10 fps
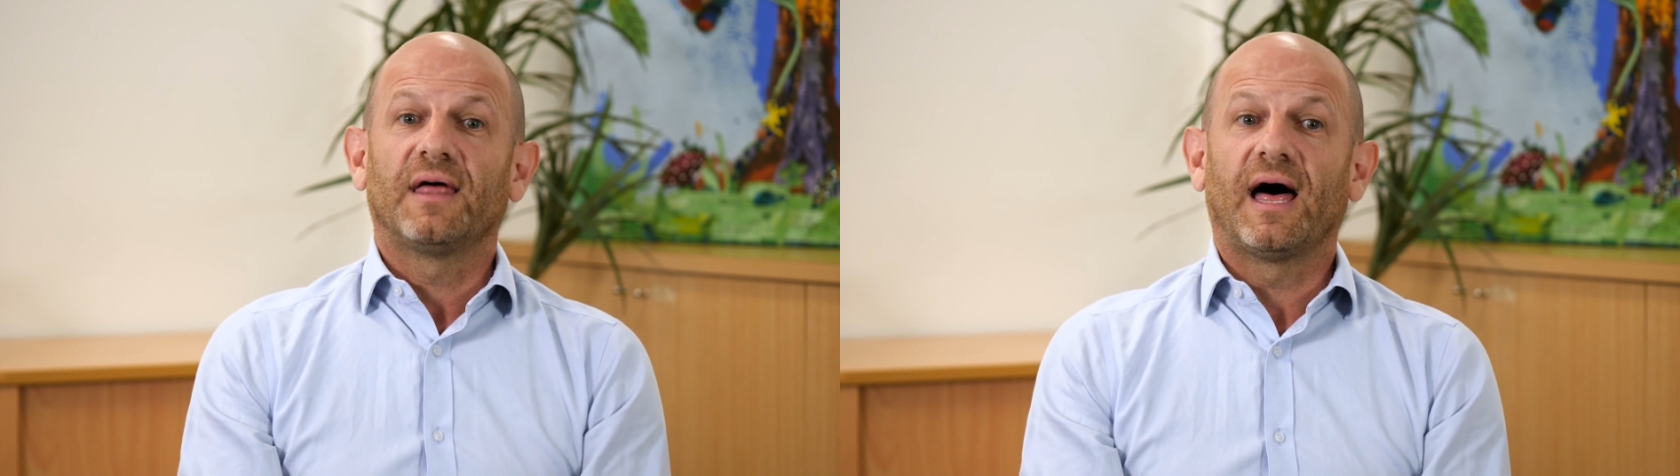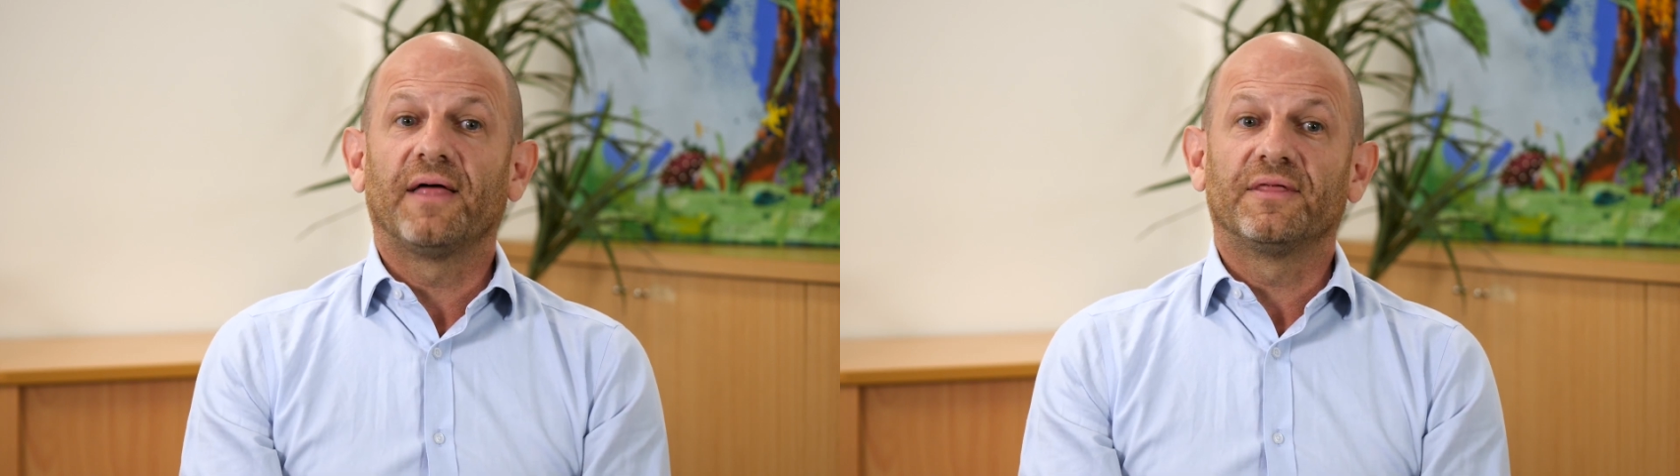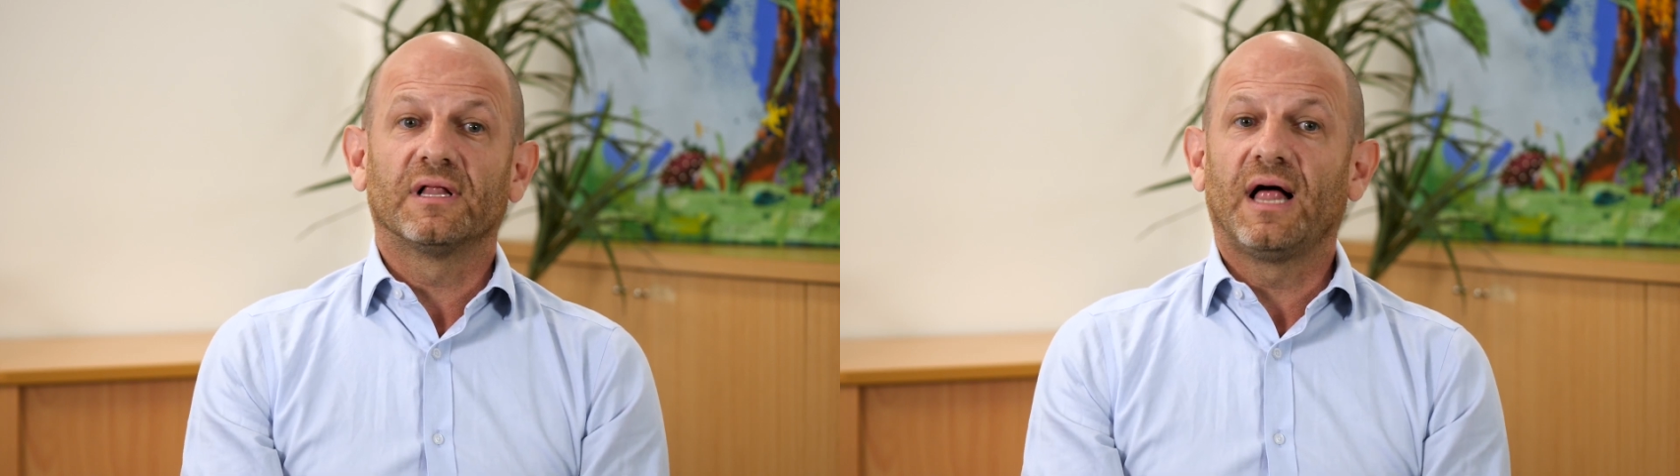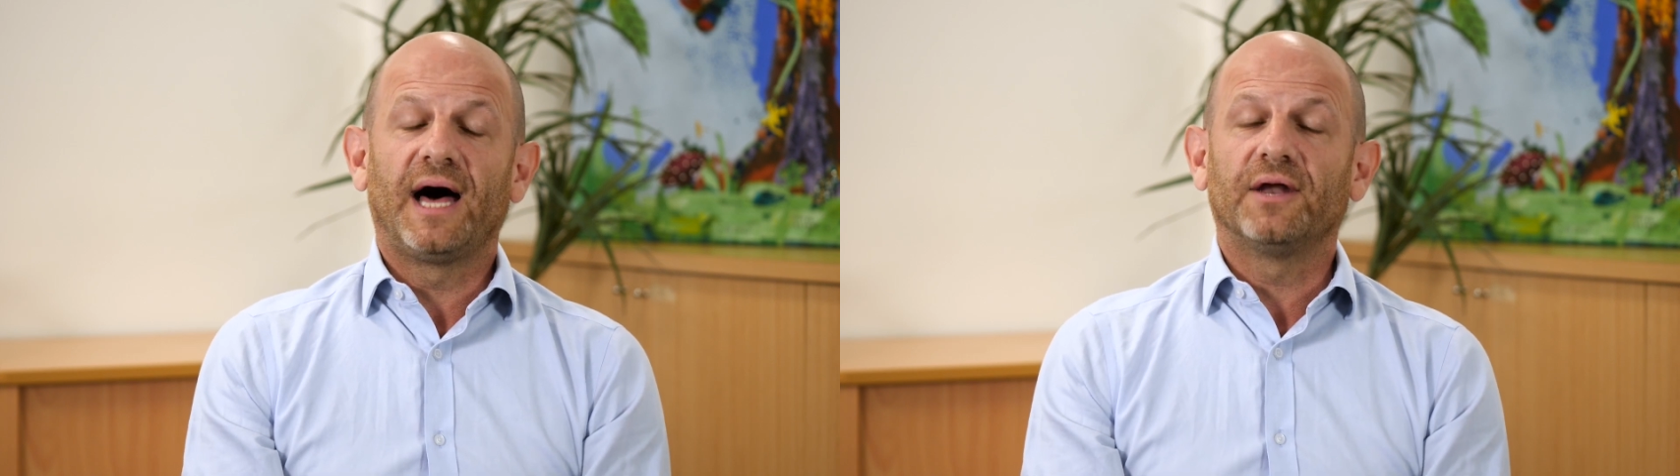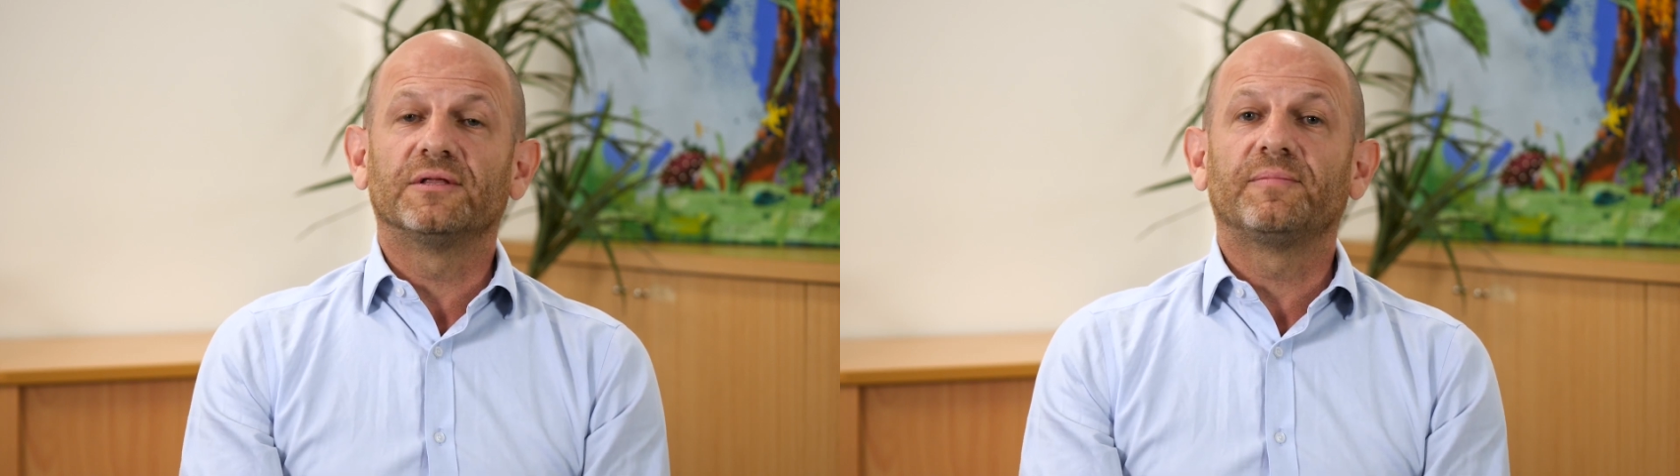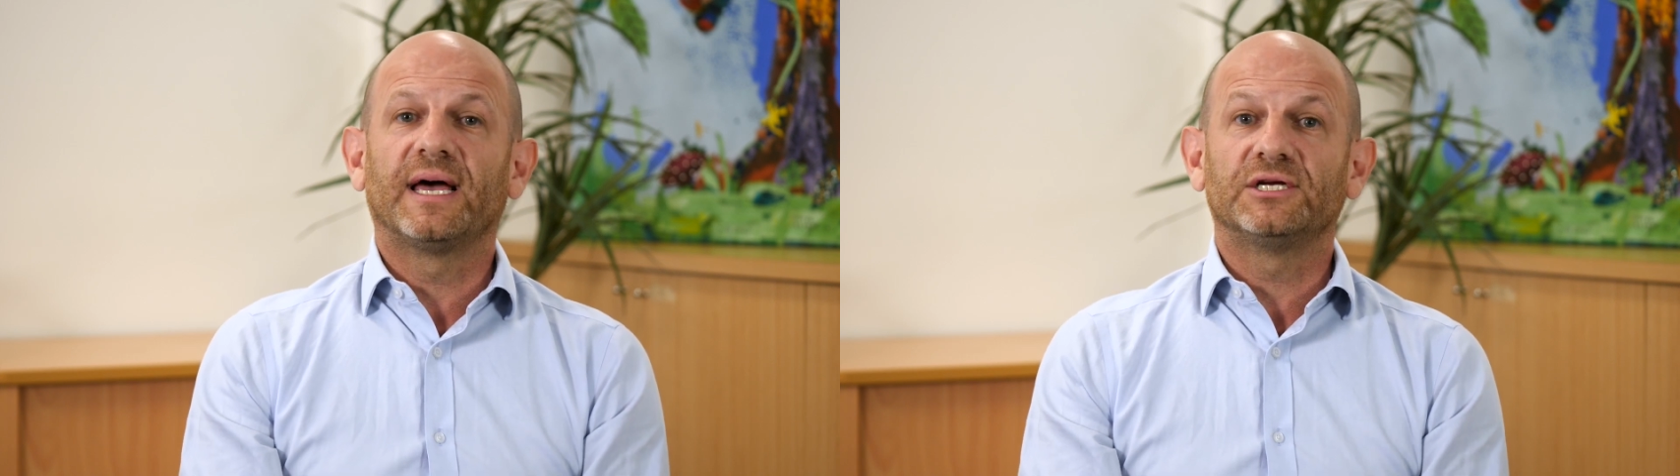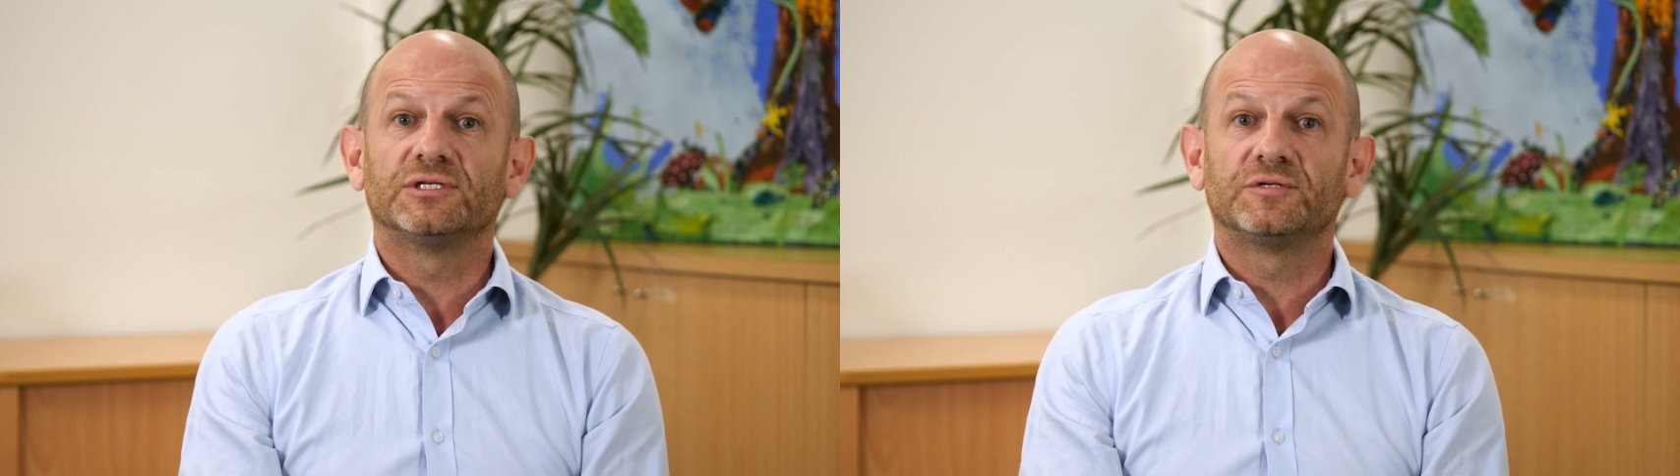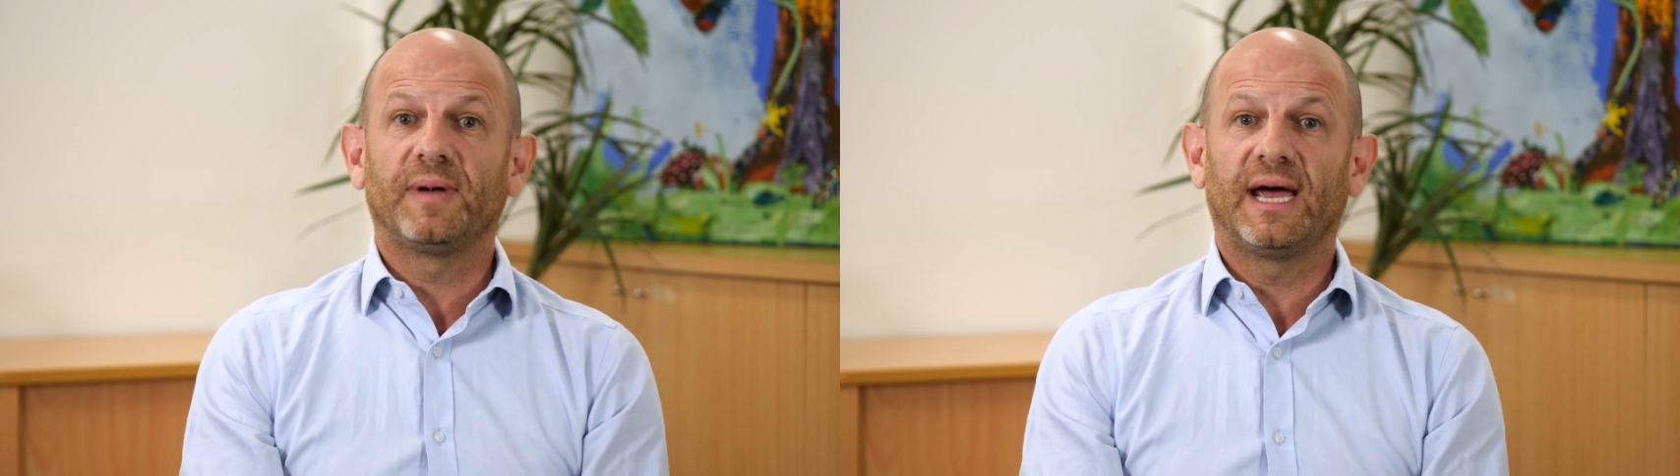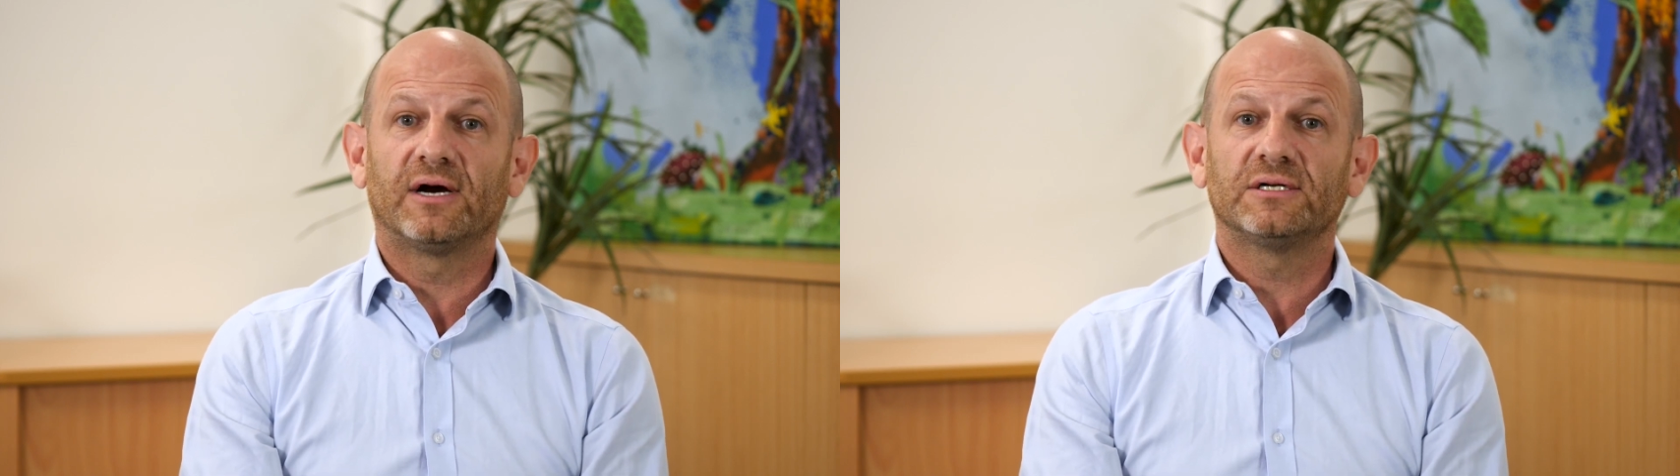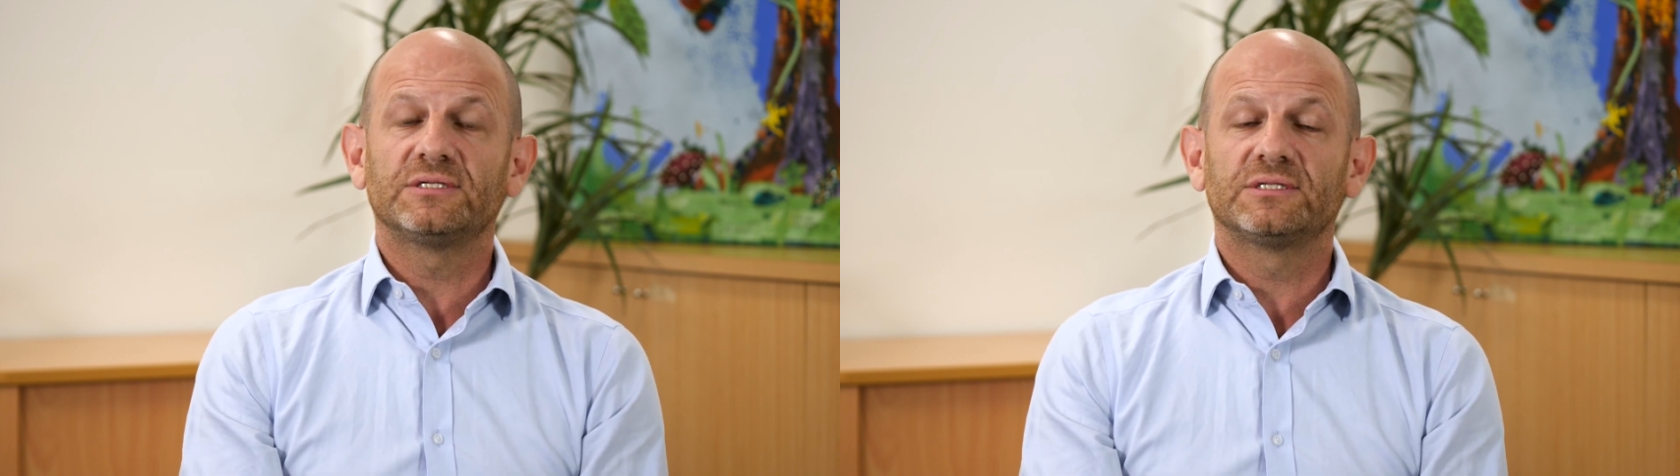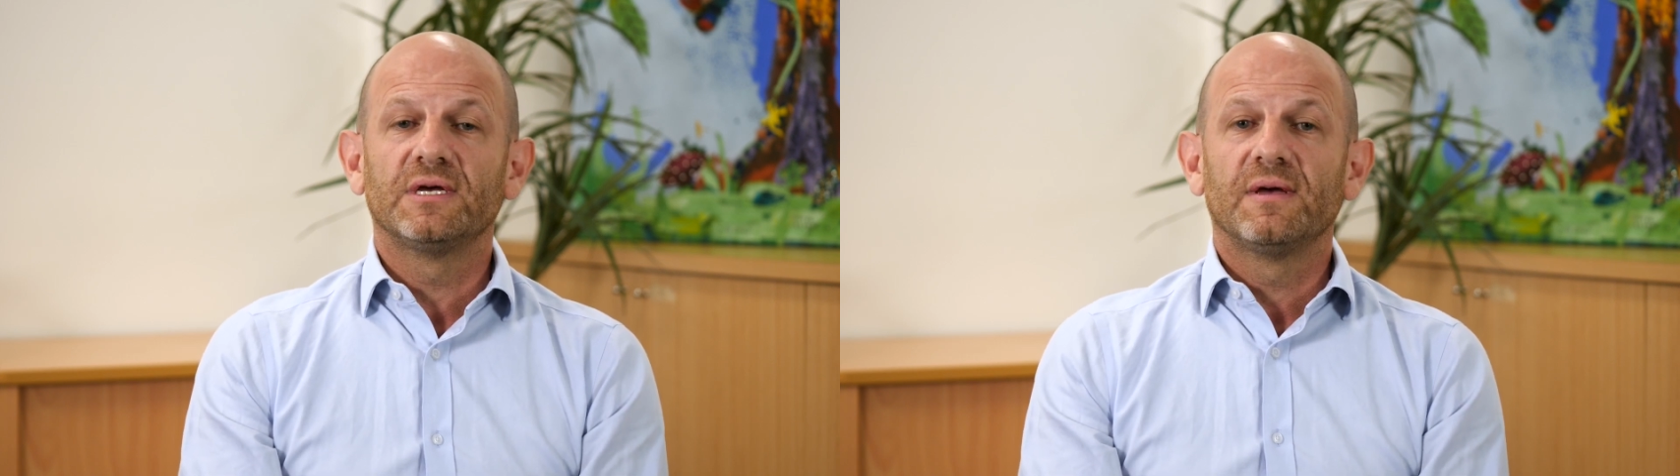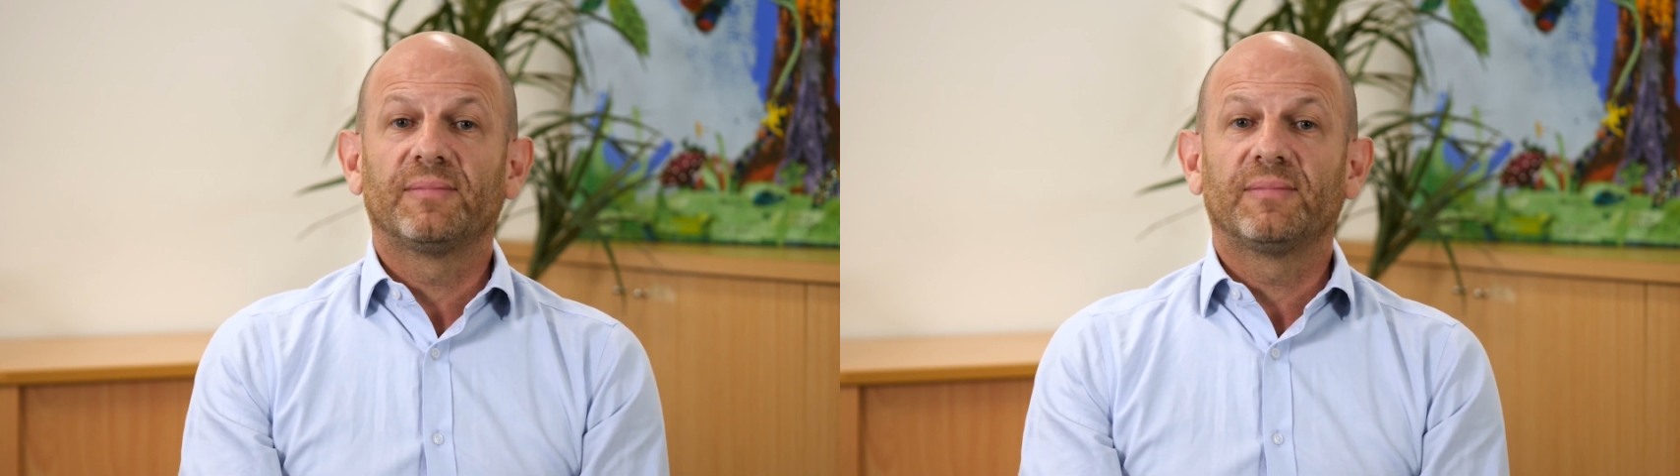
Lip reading: the client or the patient's parents,